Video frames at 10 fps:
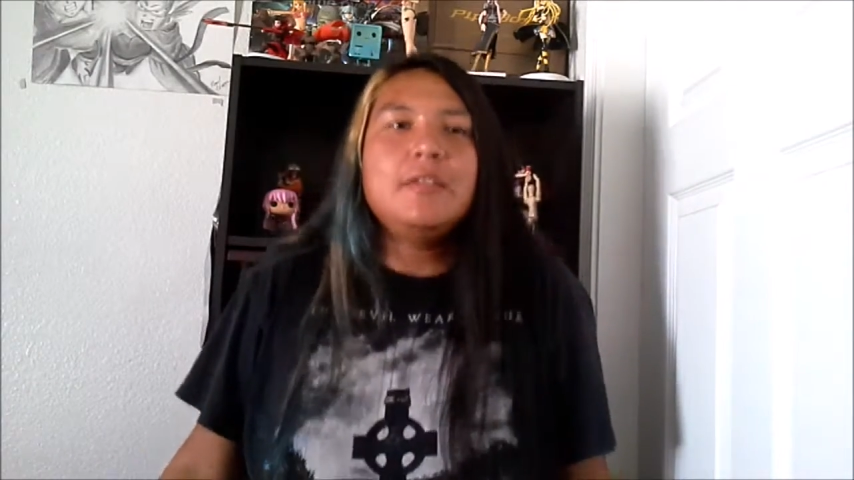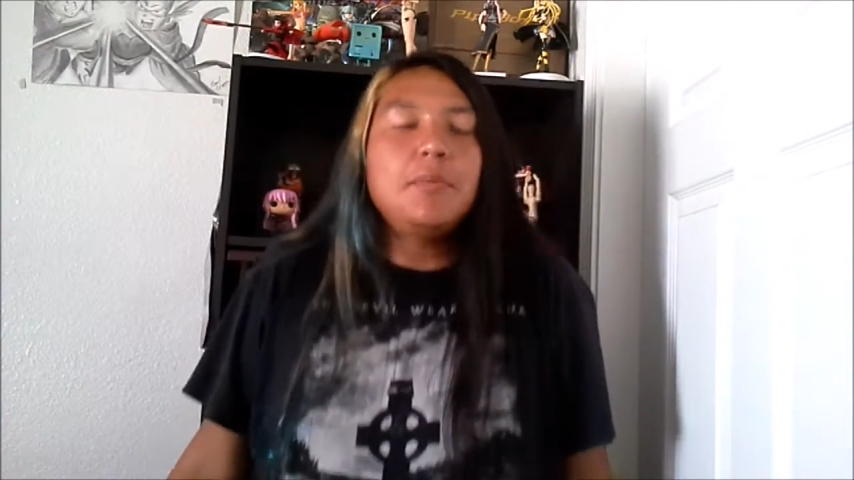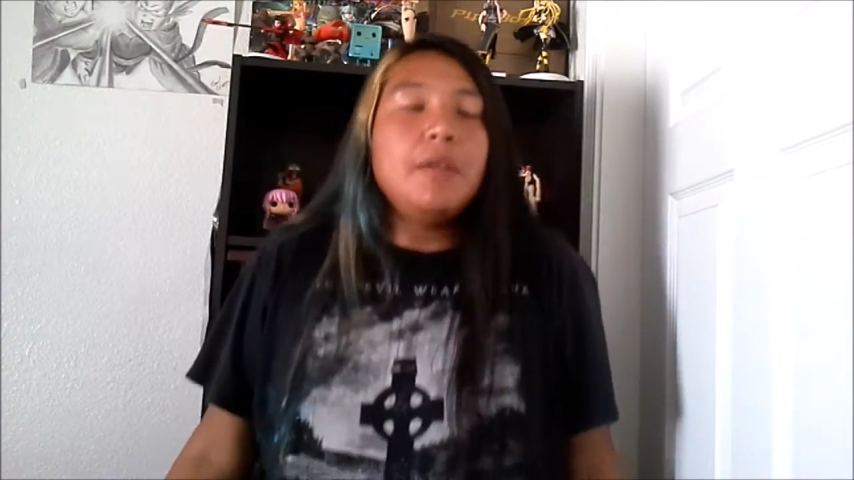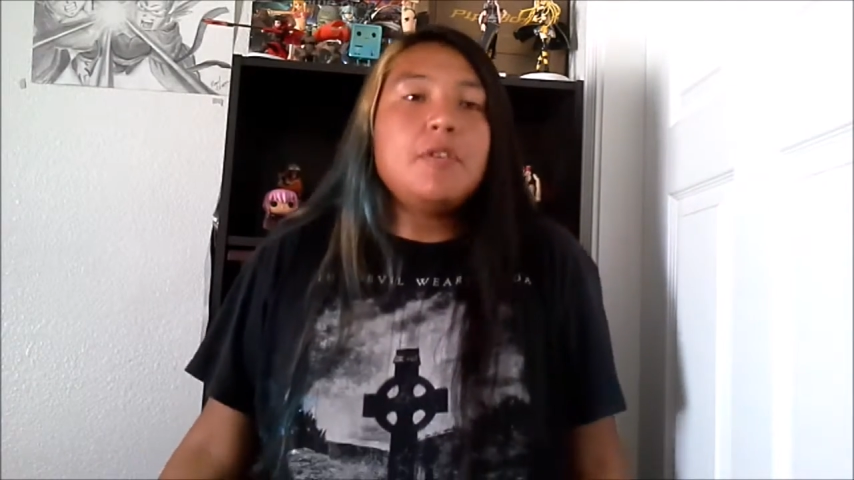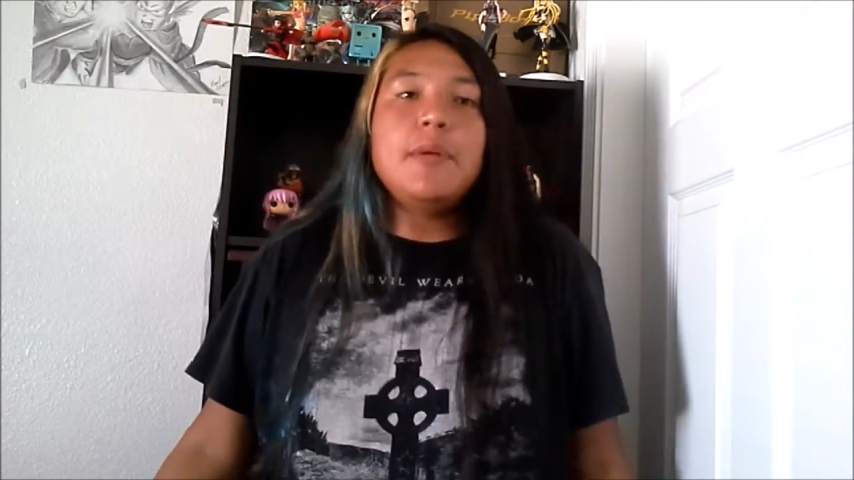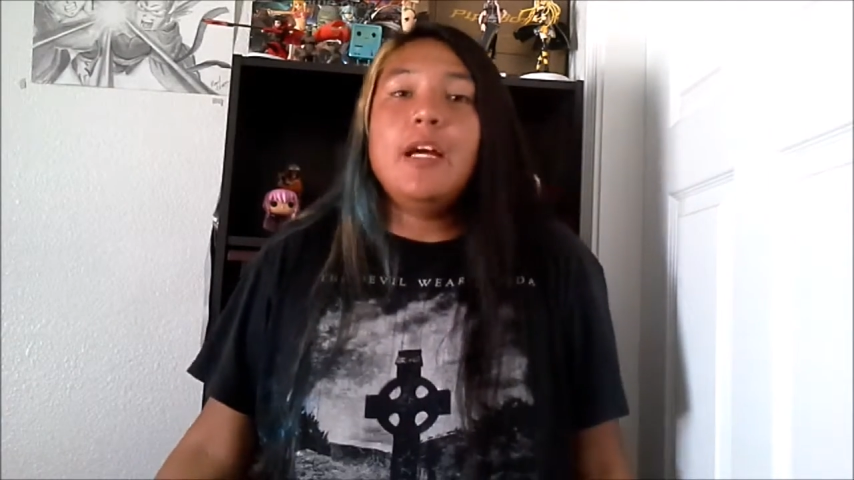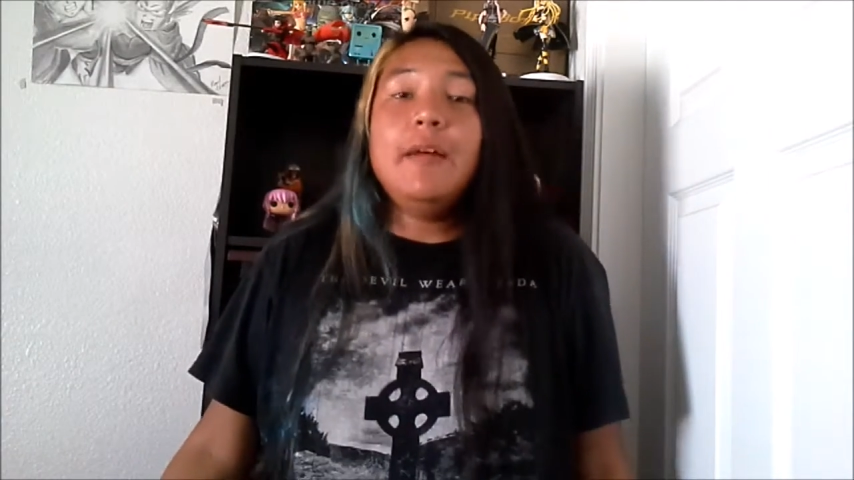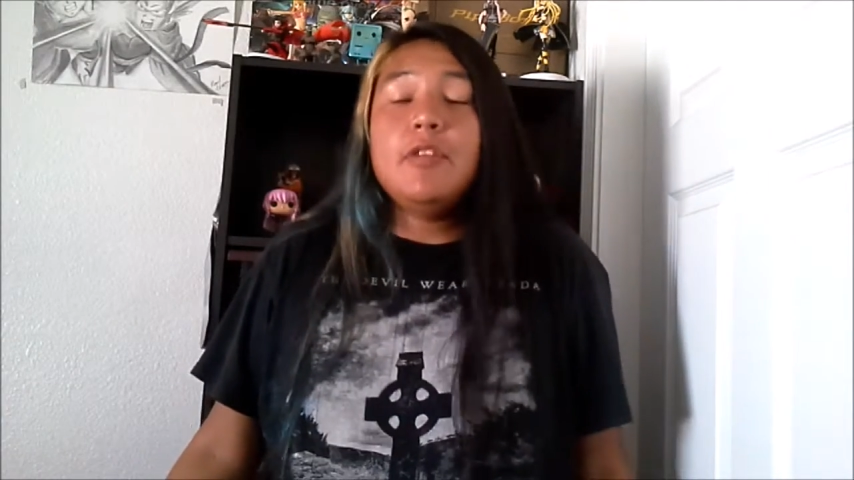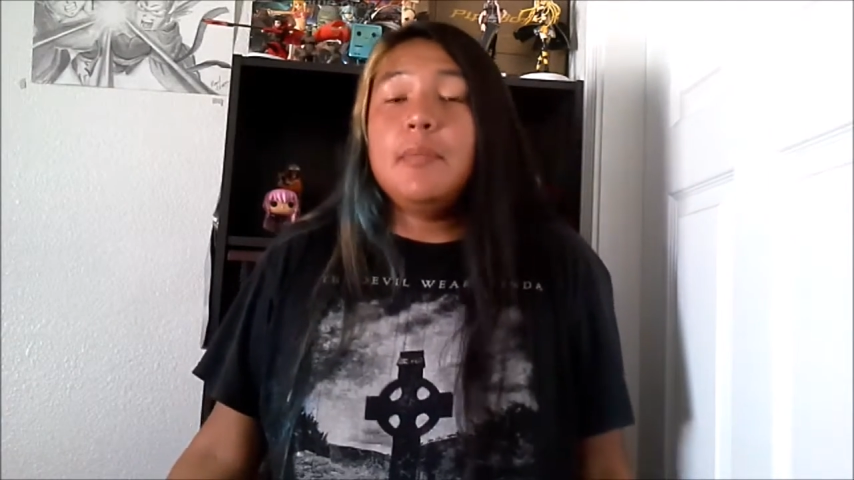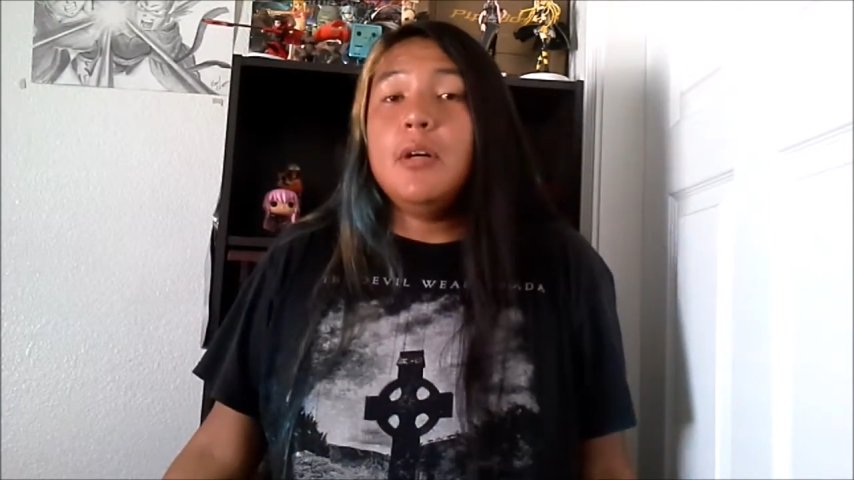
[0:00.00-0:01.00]
has pretty much been
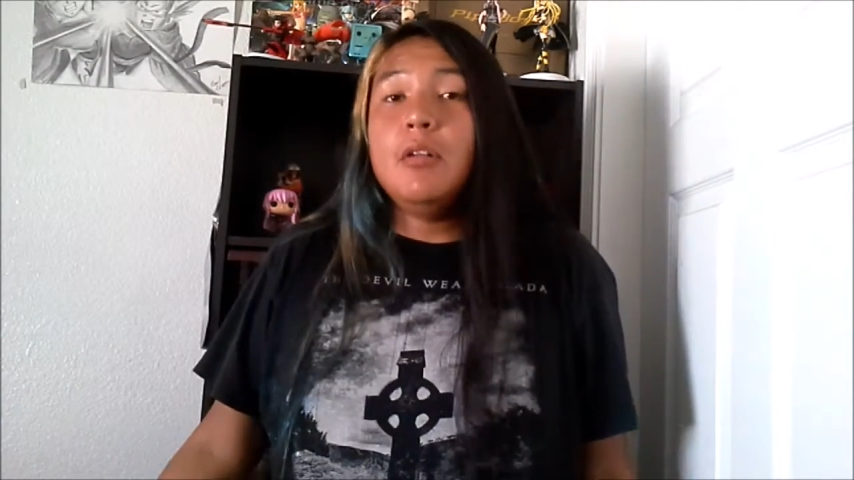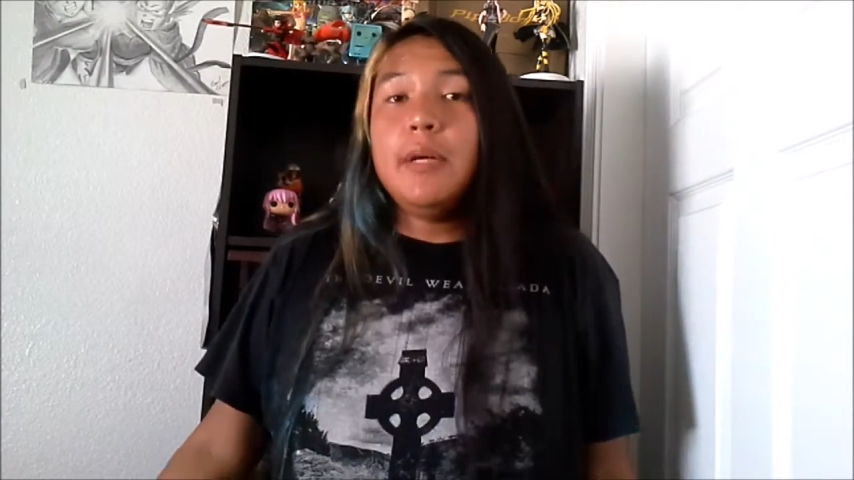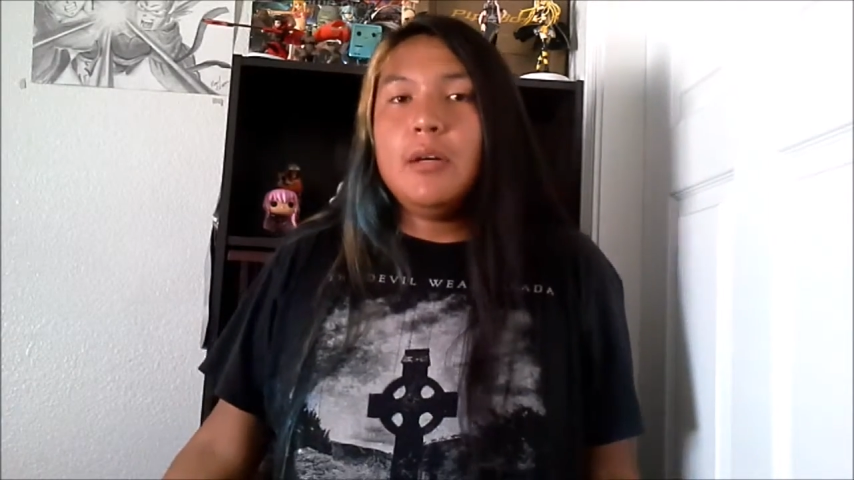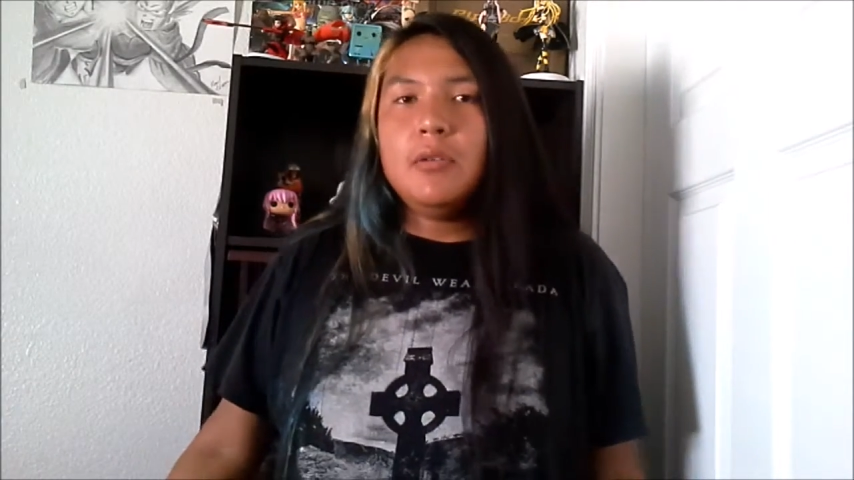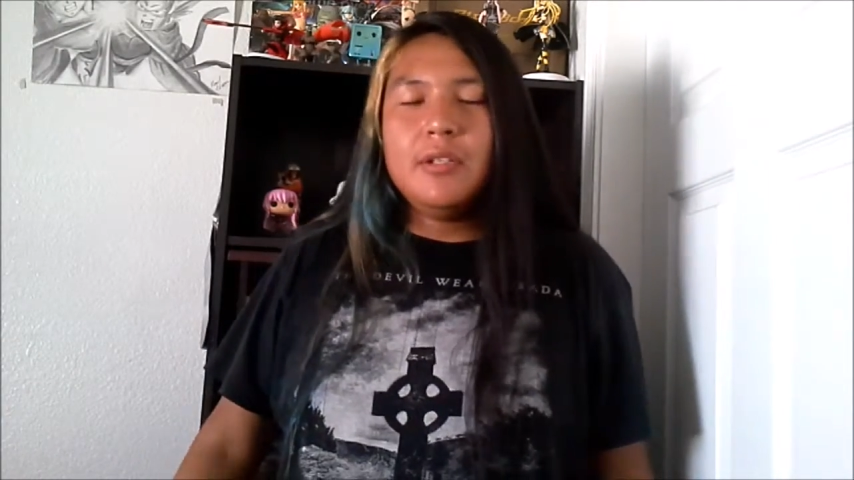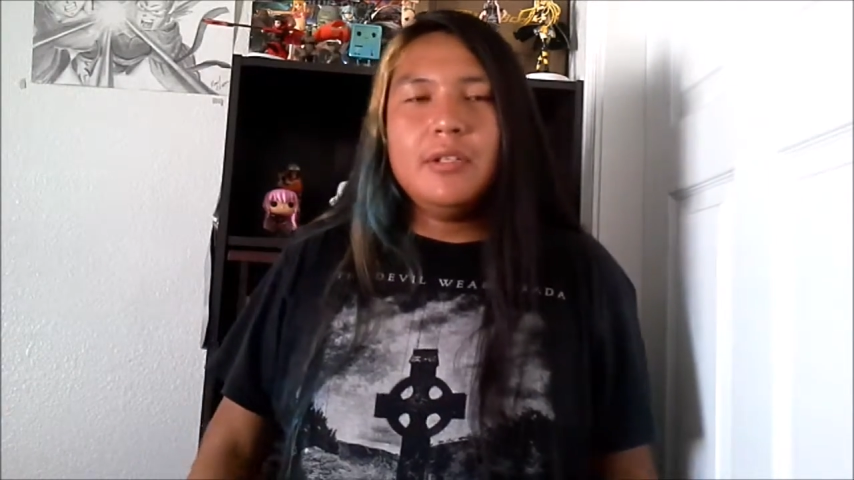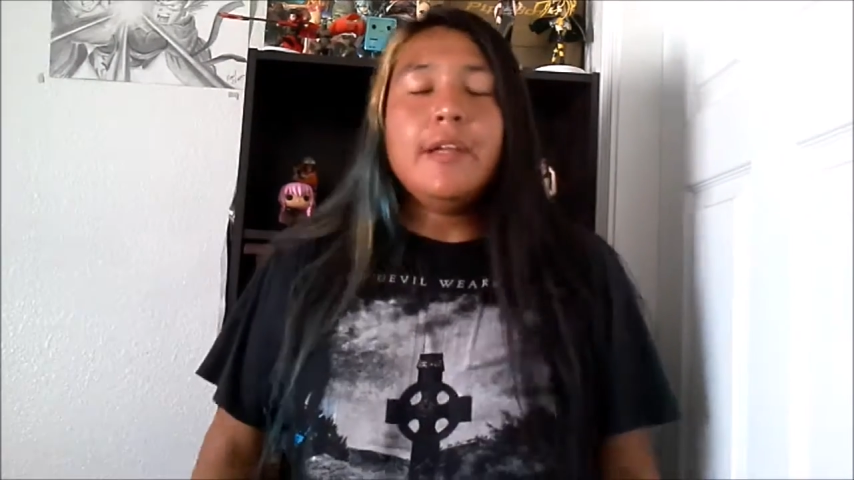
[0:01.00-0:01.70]
hyped up all about.